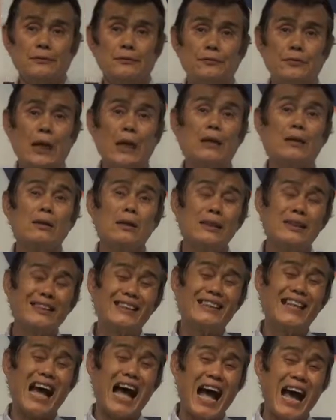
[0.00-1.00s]
finally
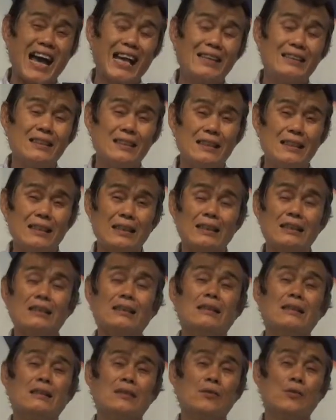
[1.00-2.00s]
died
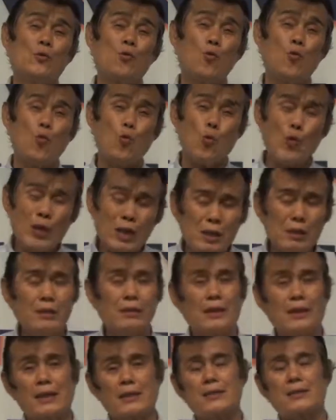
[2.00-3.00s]
in the
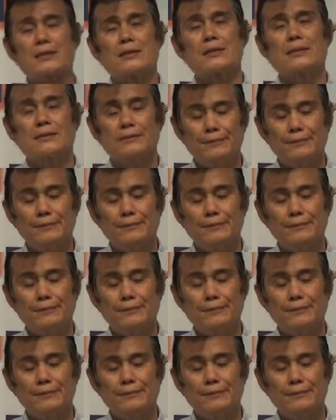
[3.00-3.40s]
wilderness.